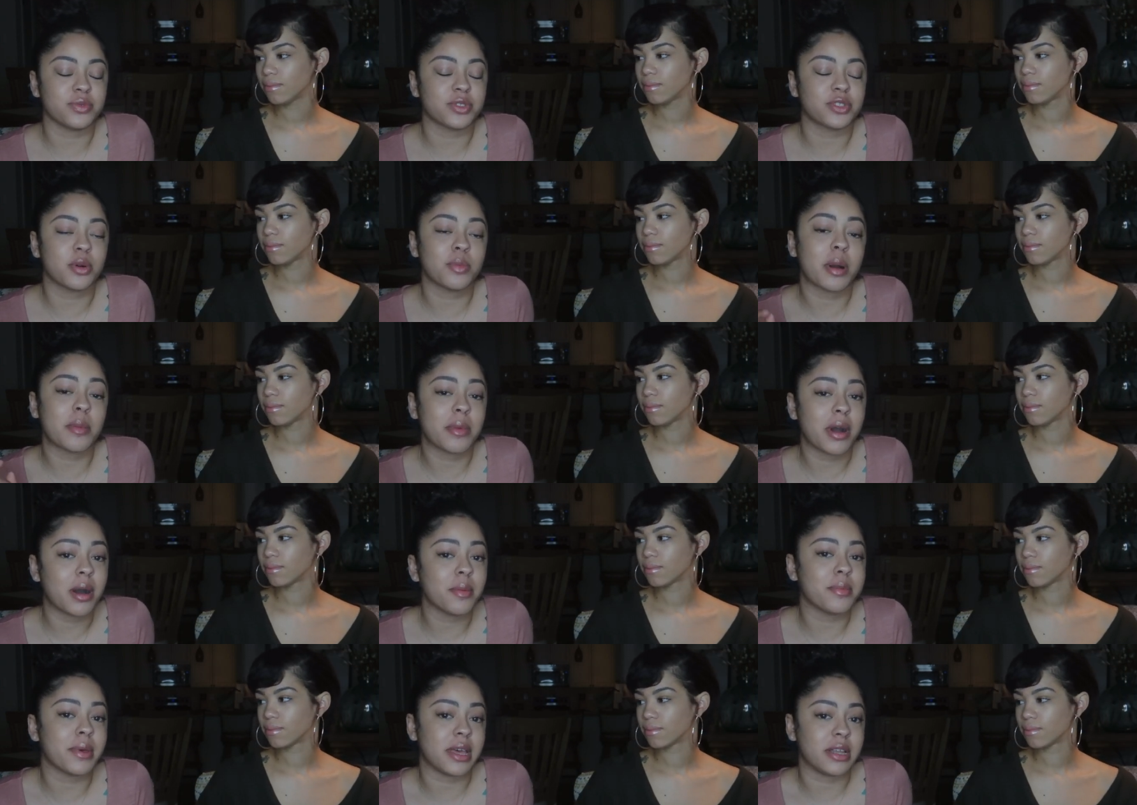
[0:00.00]
Speaker 1: So my
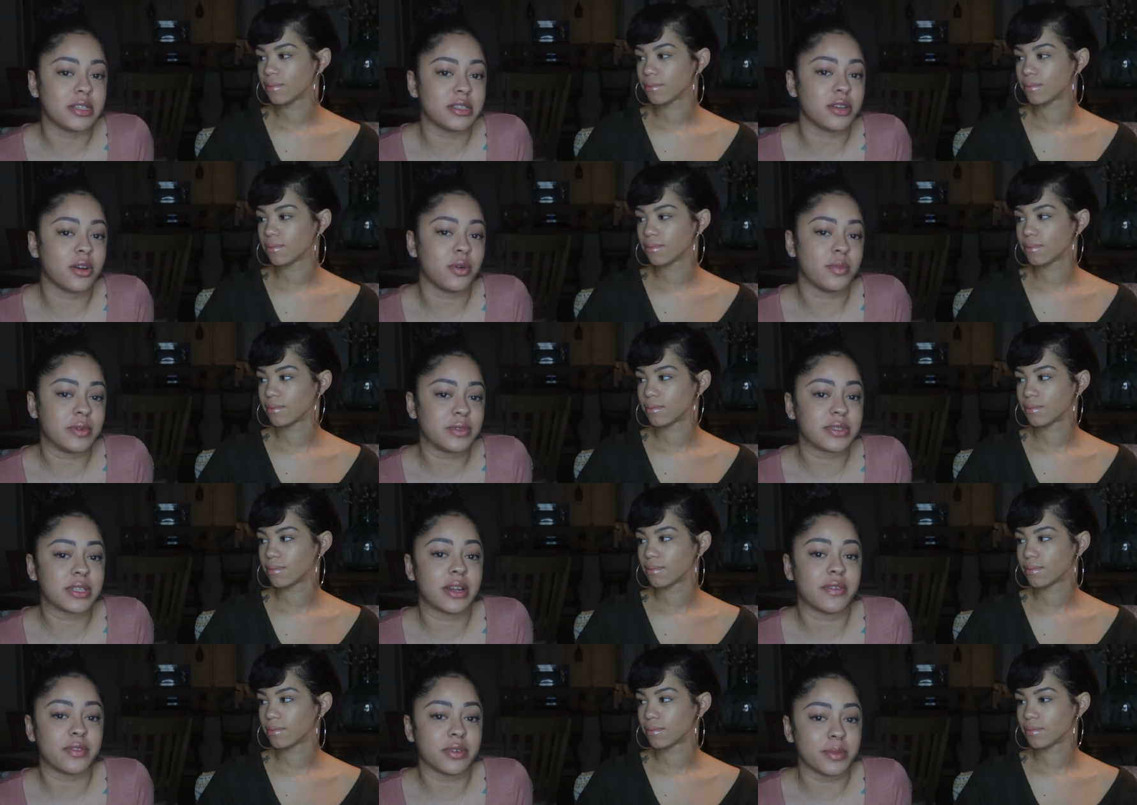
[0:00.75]
mom met
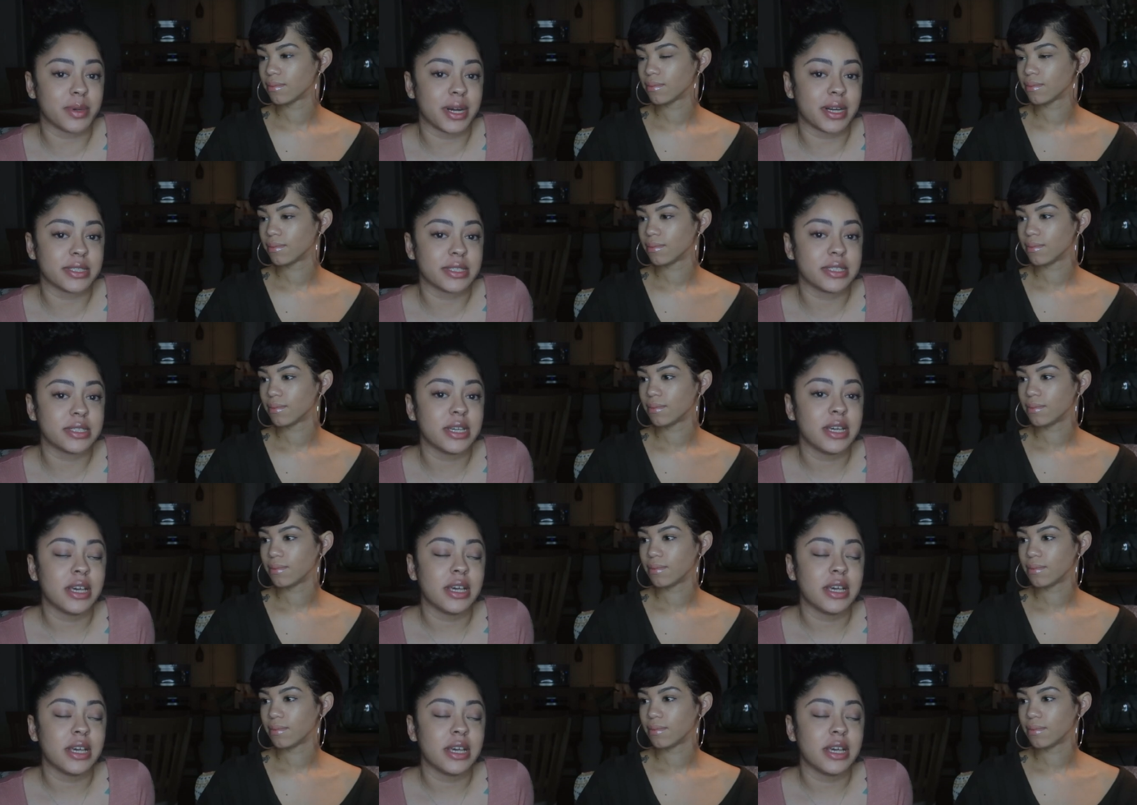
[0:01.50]
almost everybody.